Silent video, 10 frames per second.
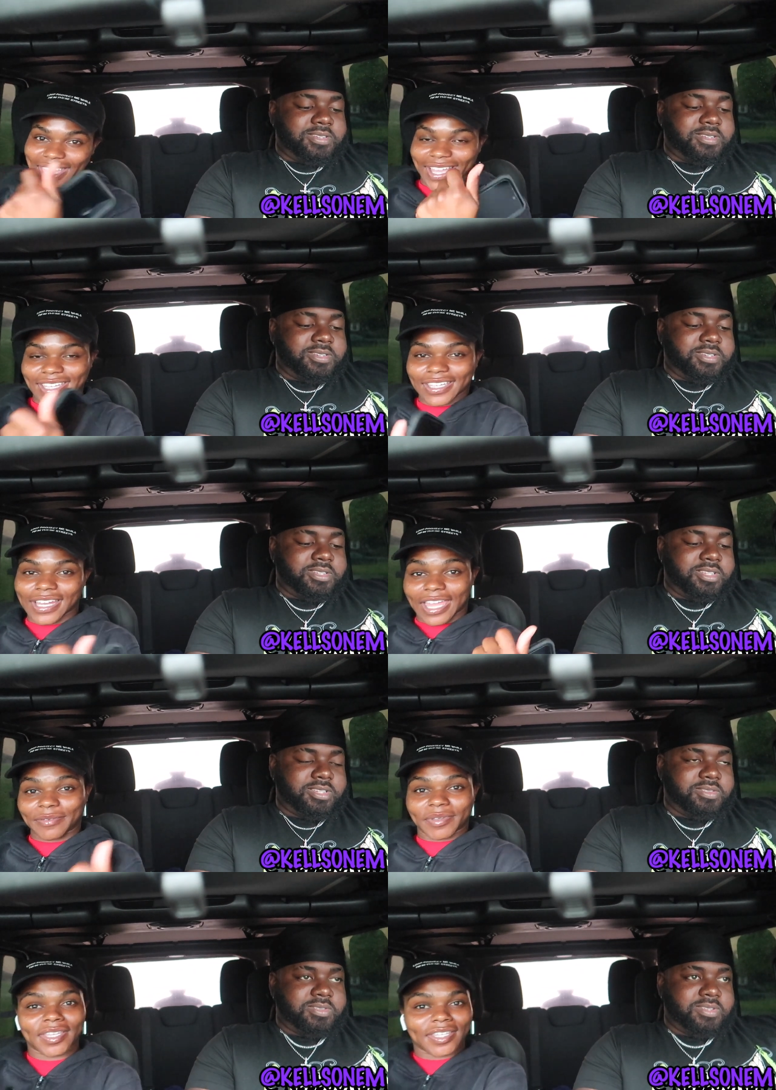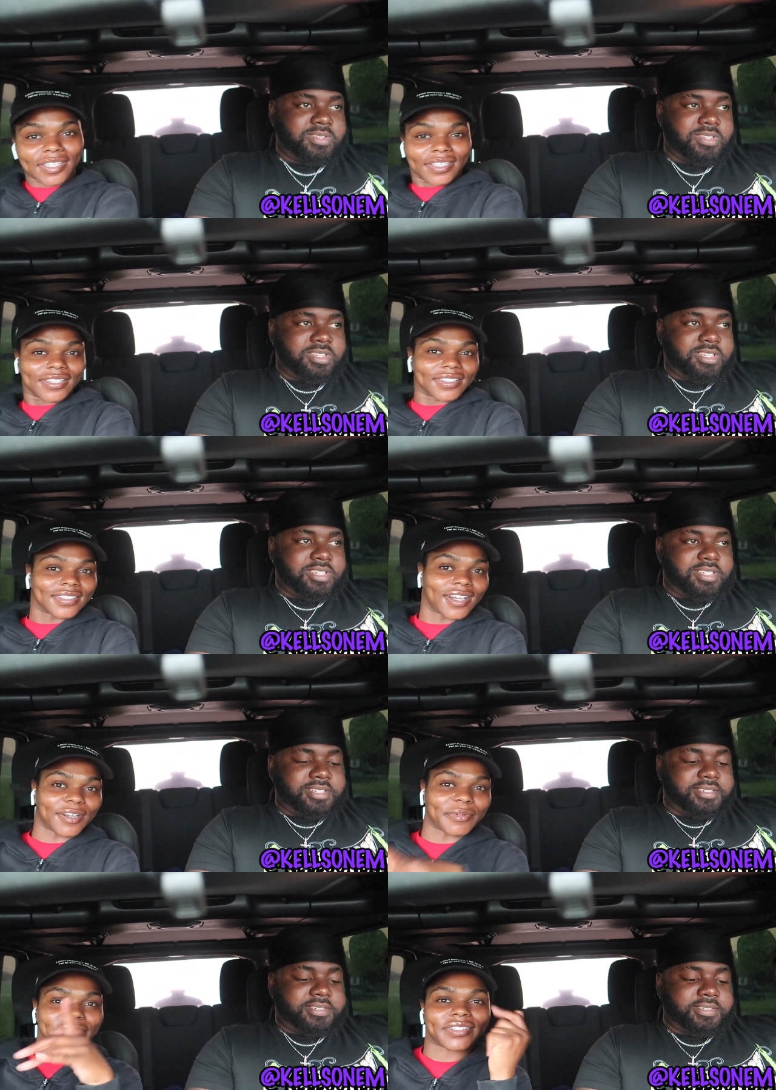Speaker 1: Gotta get like me. All
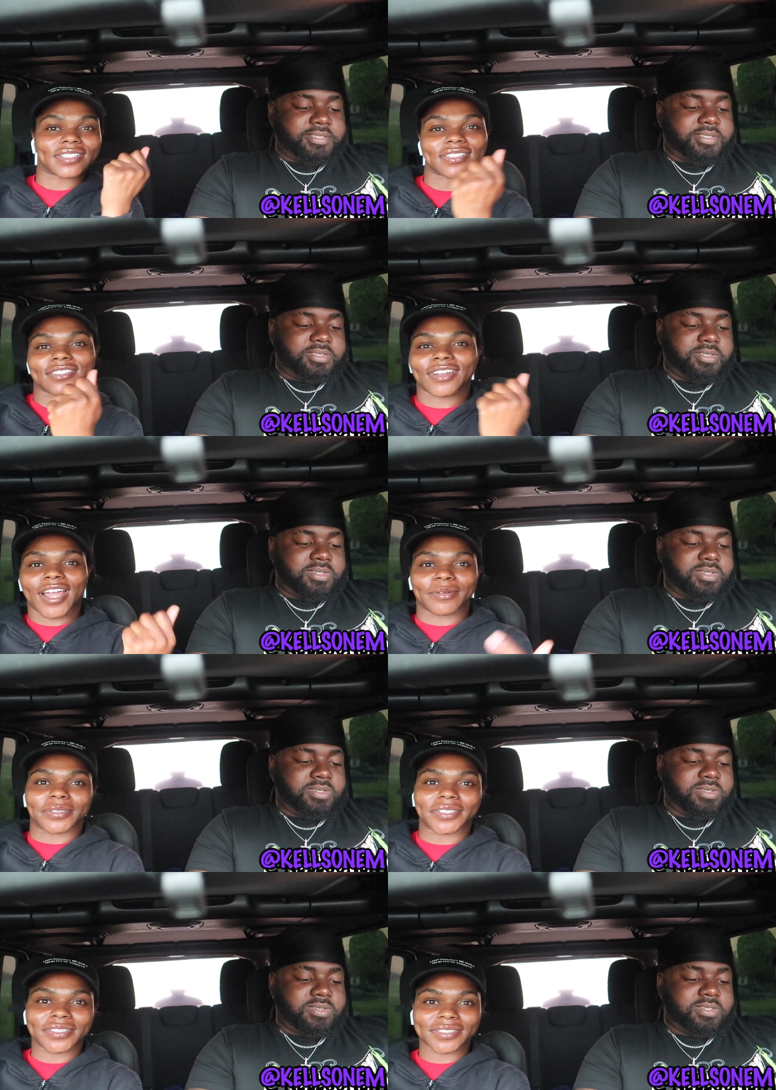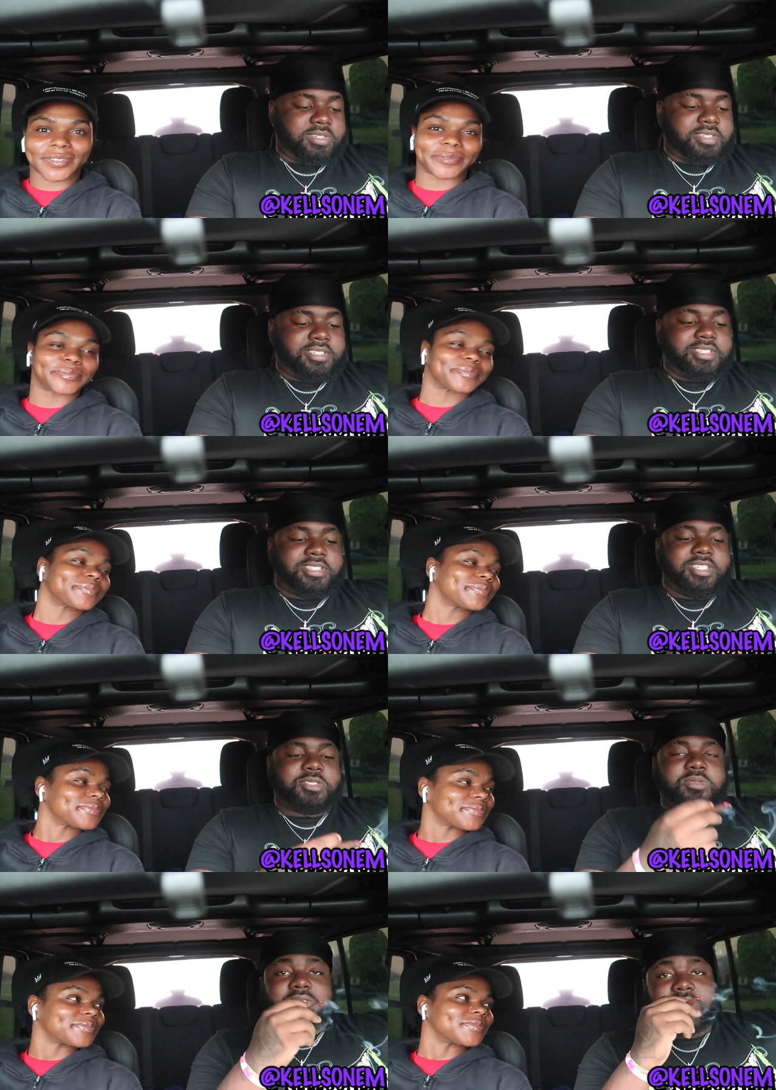my fucking subscribers.
Speaker 2: That's
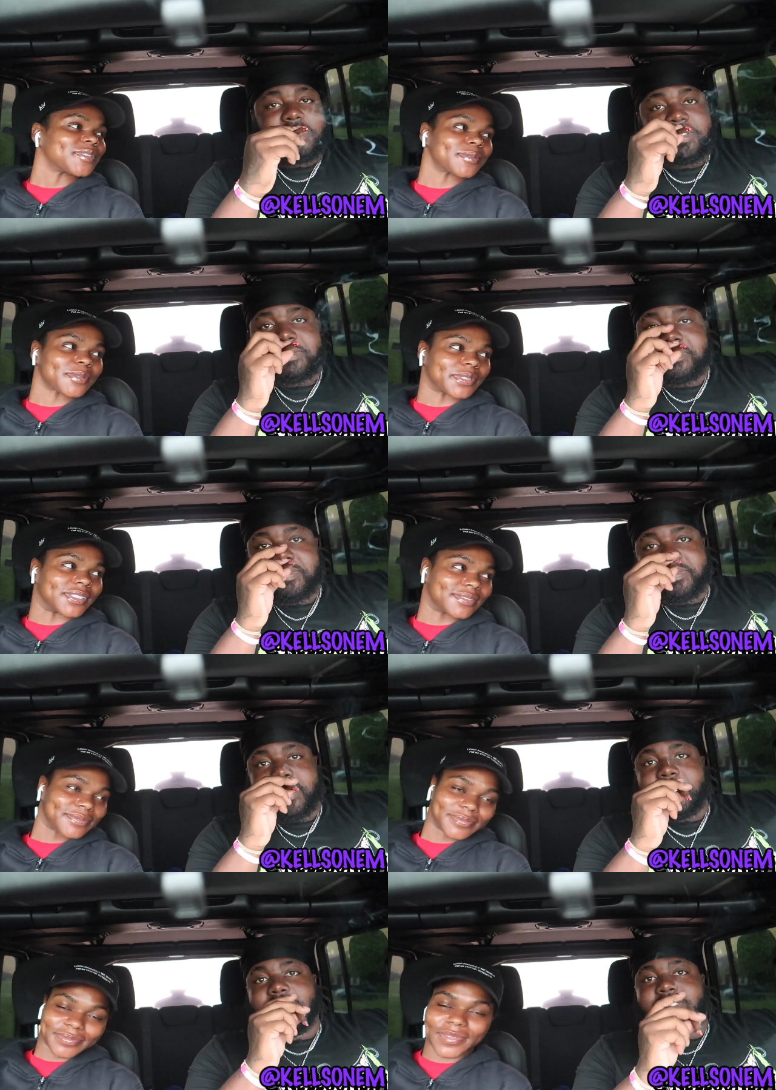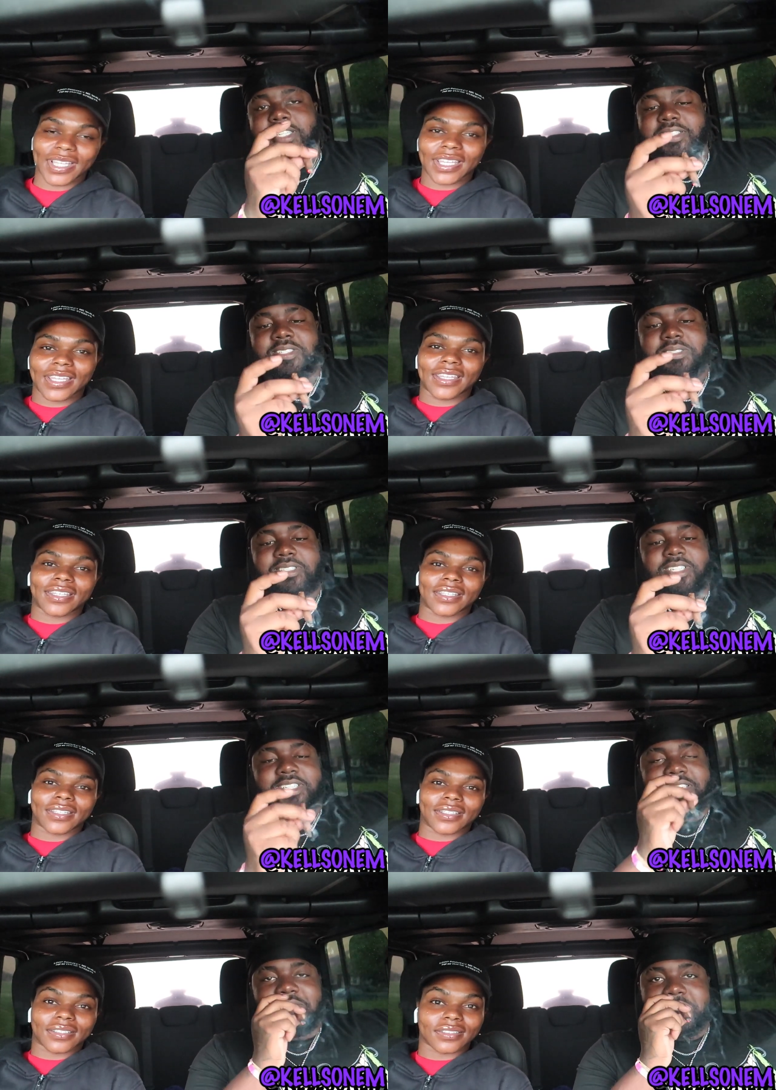what's up. I need to tighten up. Then. I need
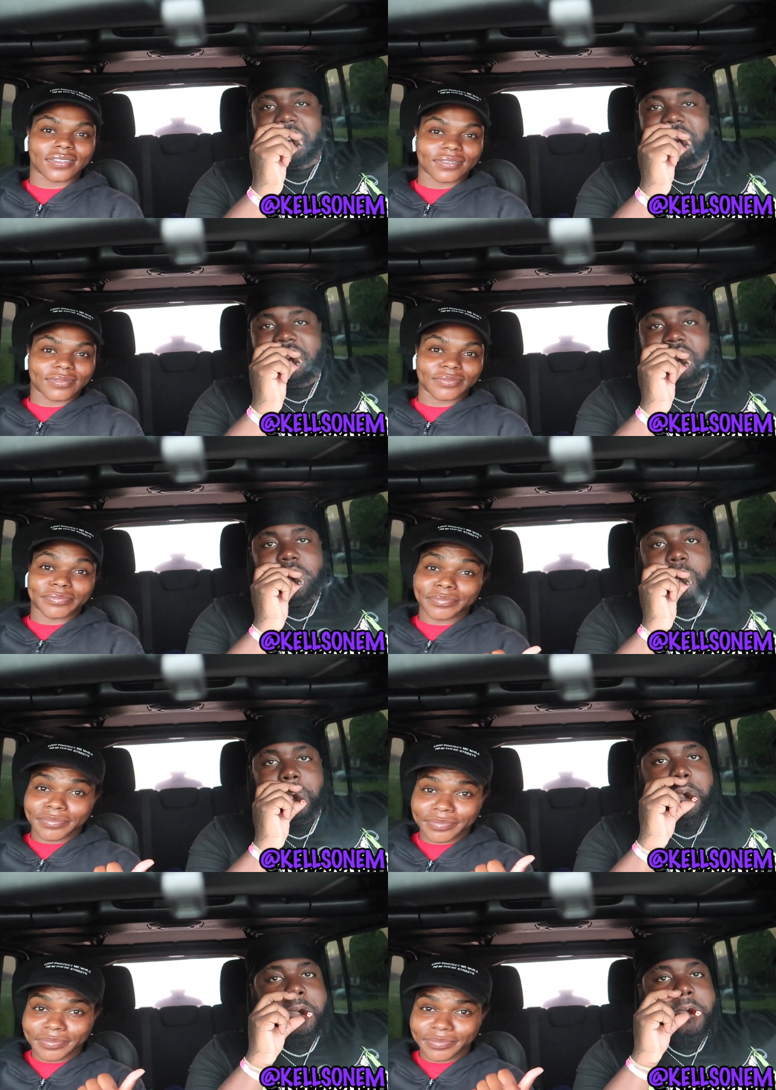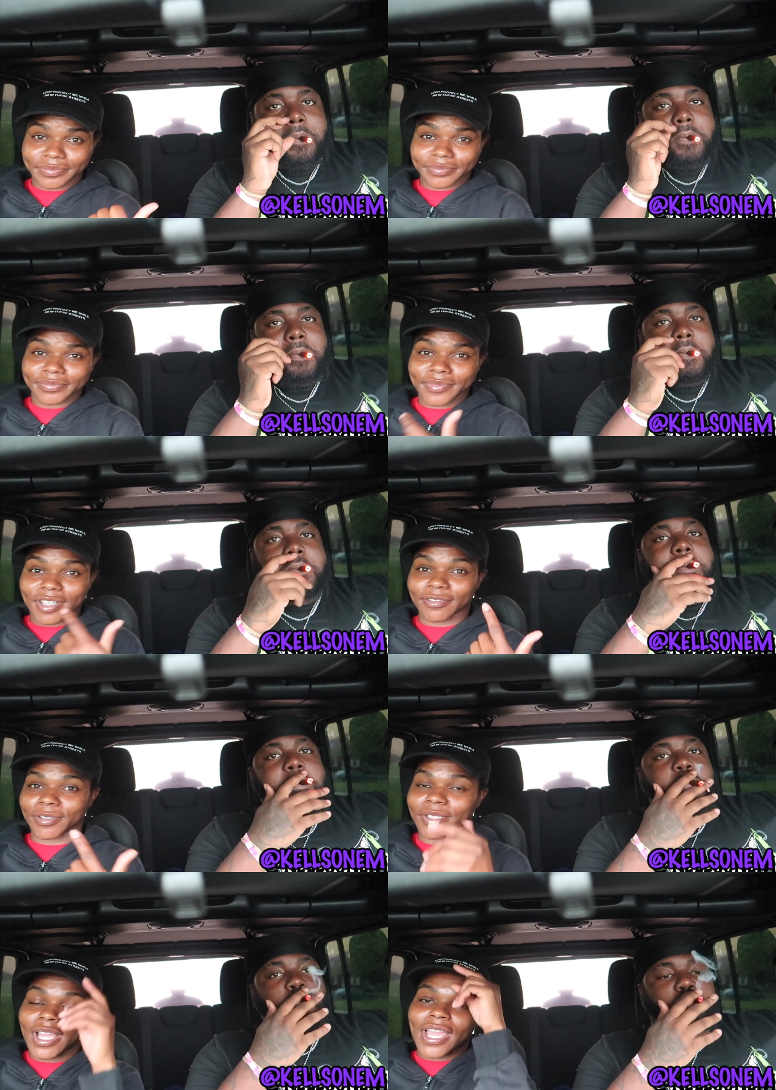to level up then.
Speaker 1: For
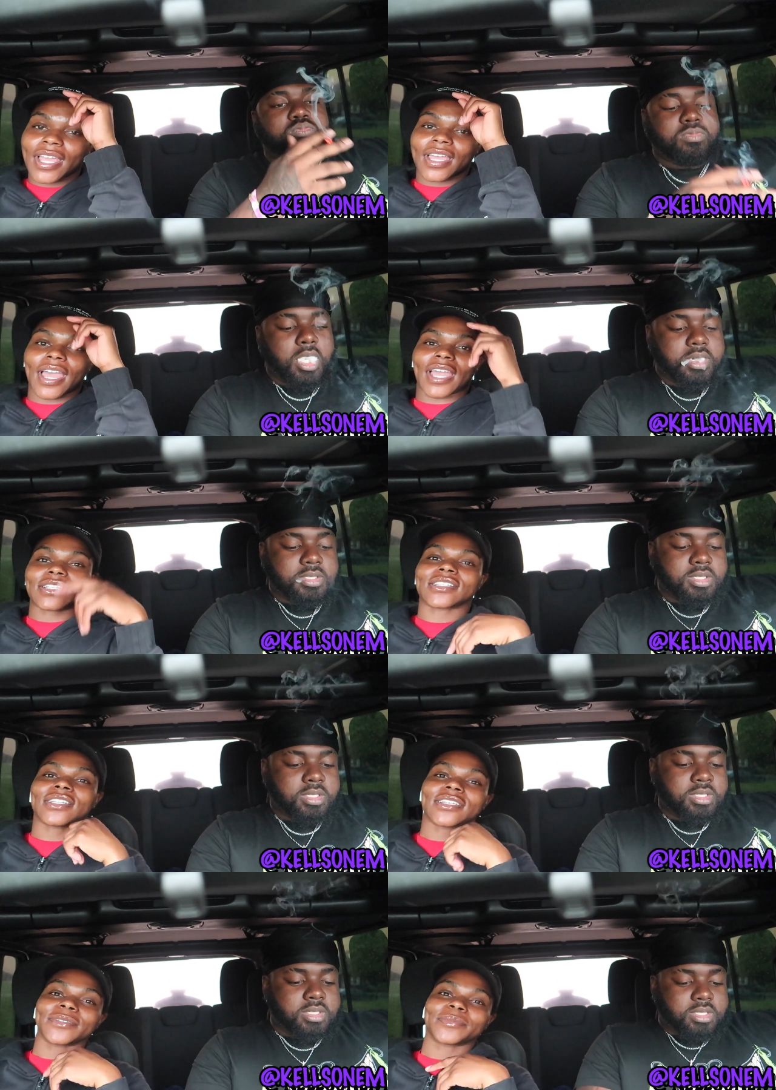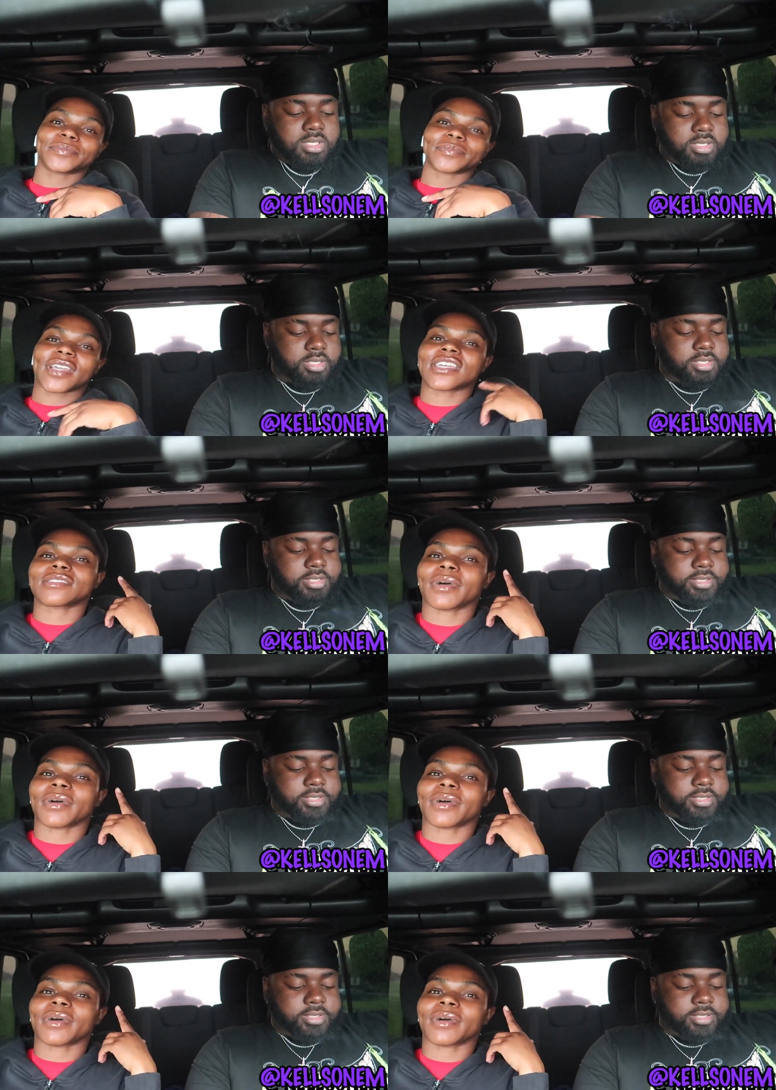actually it's